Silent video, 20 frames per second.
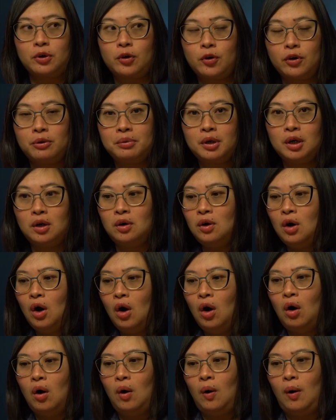a criminal,
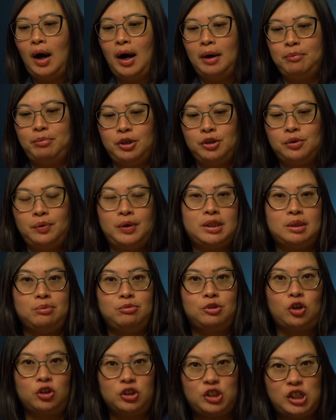or I've been doing some
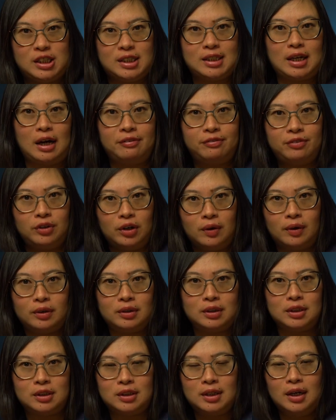dodgy stuff
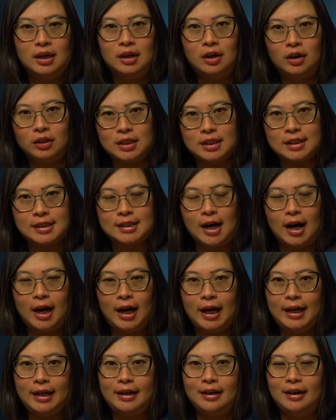on the
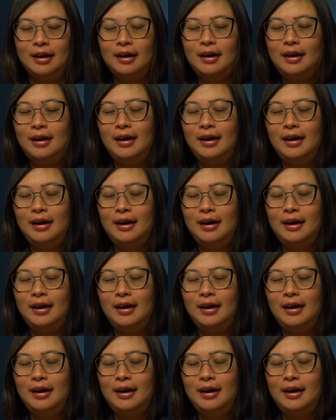side,